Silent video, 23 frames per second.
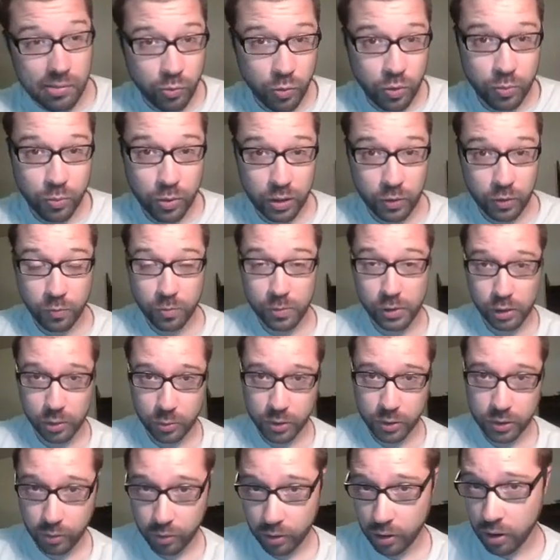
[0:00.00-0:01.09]
We're pretty familiar
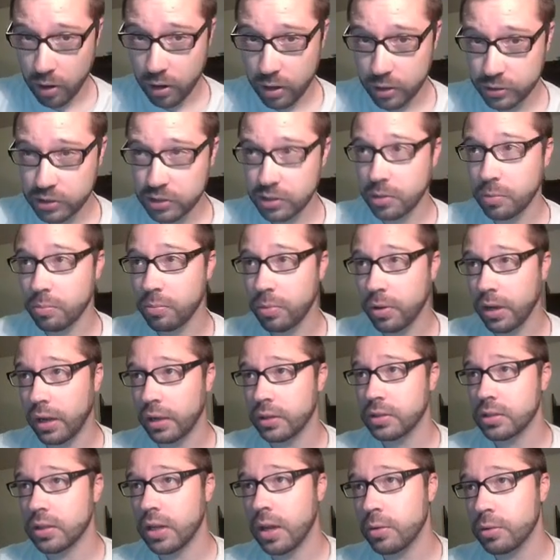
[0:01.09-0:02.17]
with their cards,
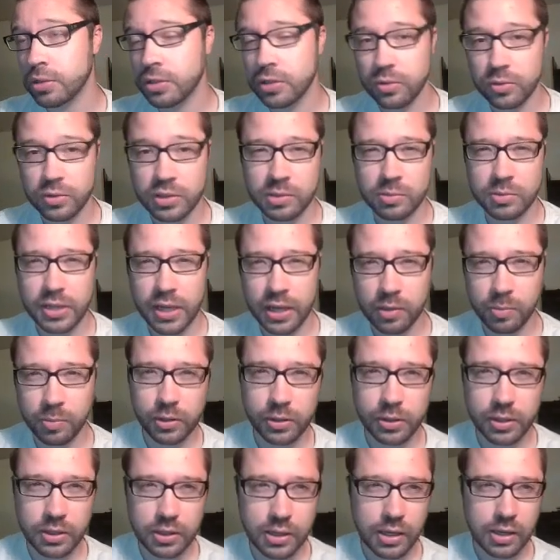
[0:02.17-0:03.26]
but I was doing some deck
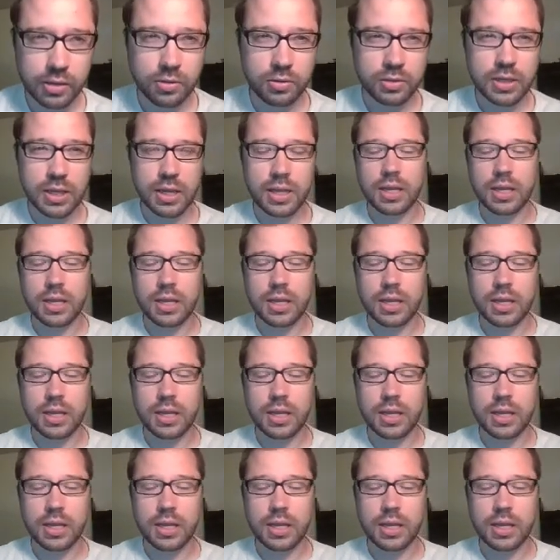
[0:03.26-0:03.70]
building the other day,